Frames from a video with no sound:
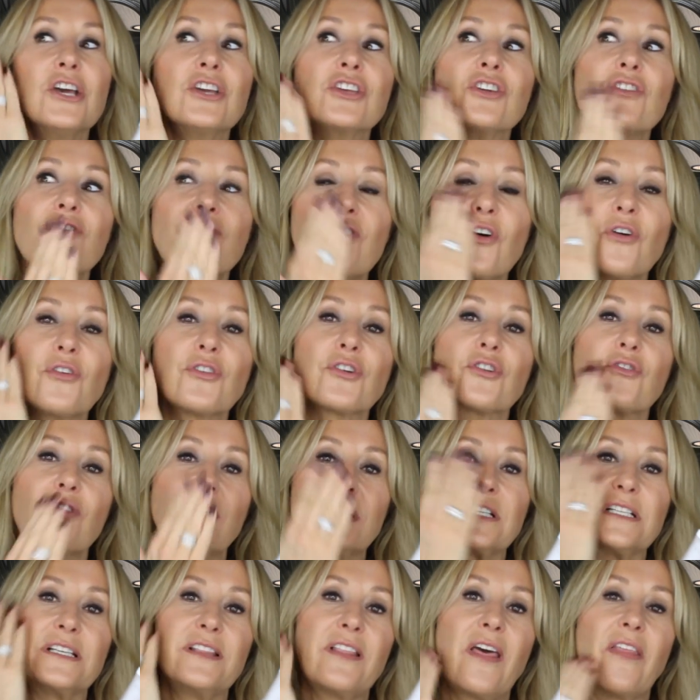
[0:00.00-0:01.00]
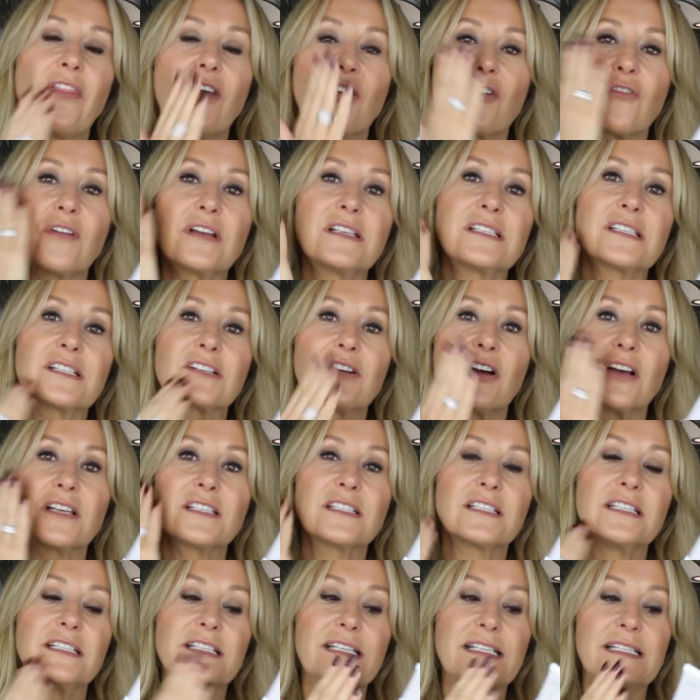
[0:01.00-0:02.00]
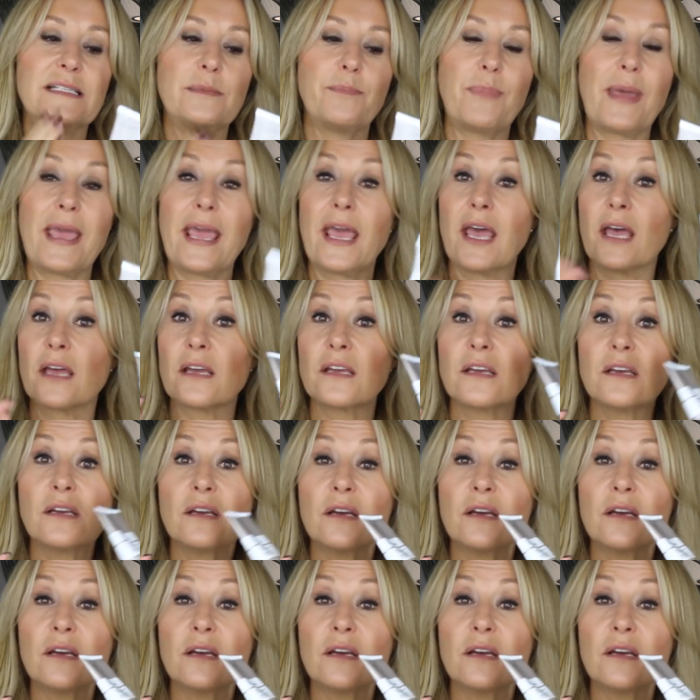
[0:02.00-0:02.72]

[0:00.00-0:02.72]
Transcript: You feel the grit and then the grit starts to disappear.